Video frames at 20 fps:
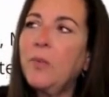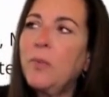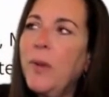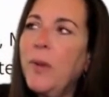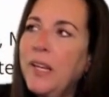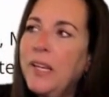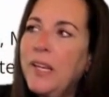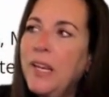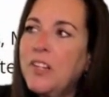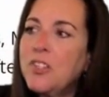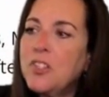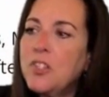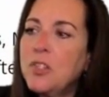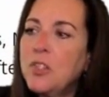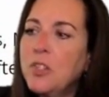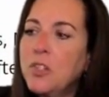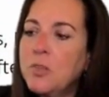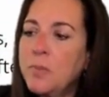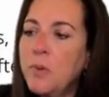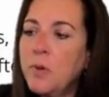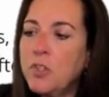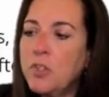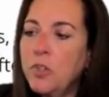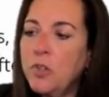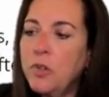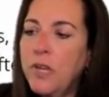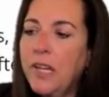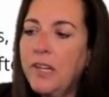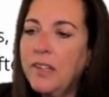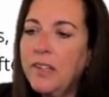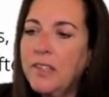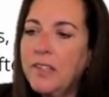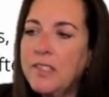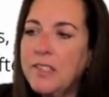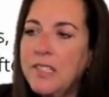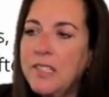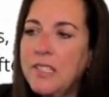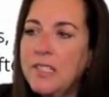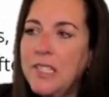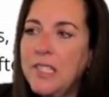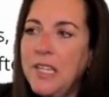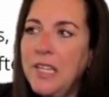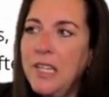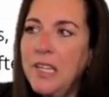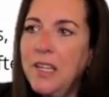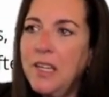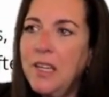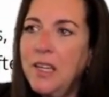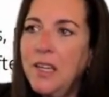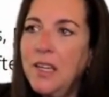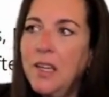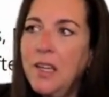the radiation exposure you get in a CT,